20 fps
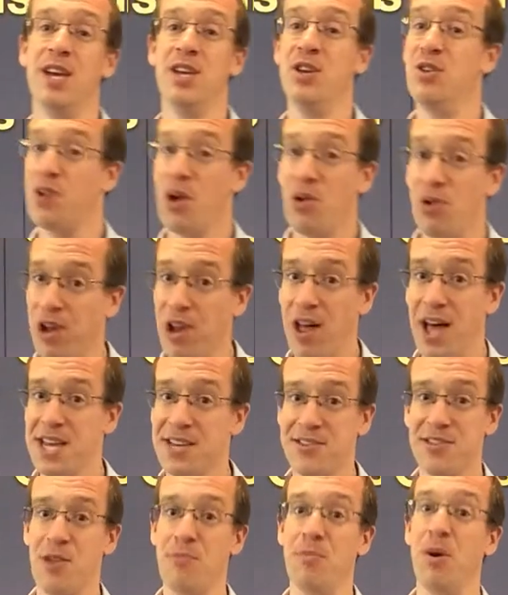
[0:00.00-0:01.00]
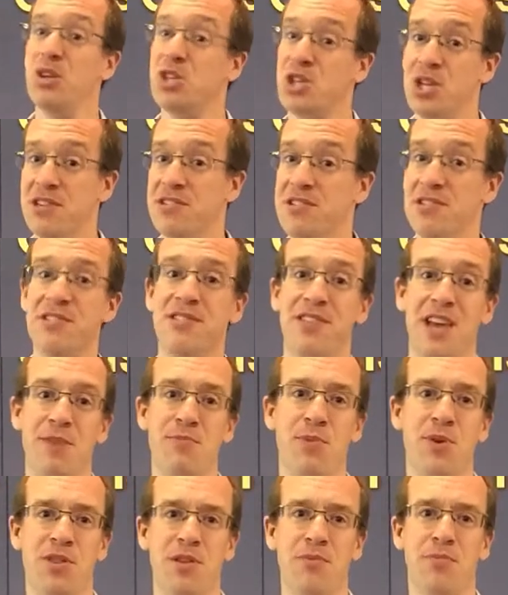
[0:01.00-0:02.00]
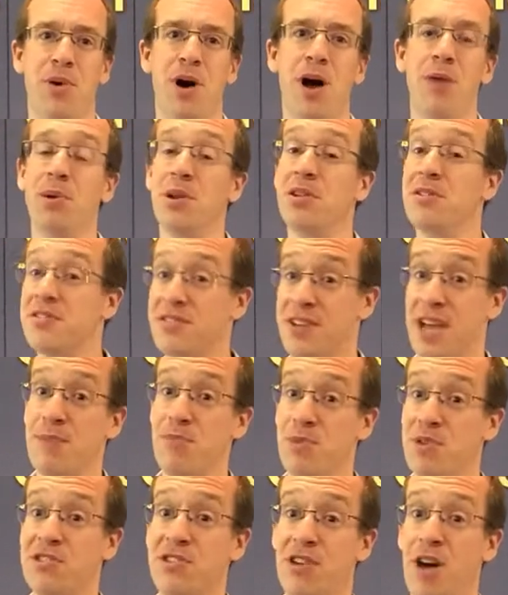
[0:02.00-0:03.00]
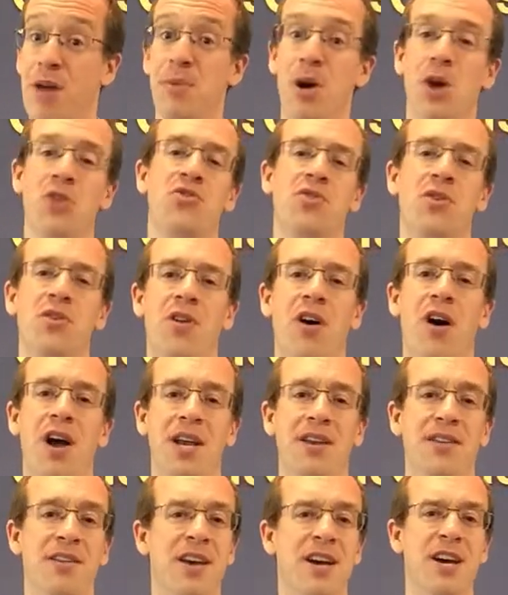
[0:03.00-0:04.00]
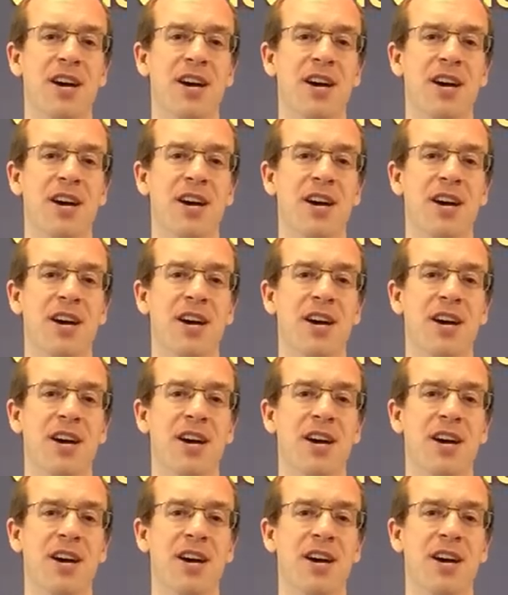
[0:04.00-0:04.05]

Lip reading: don't like so much. And it's the same with the Bible and same with Psalm 109.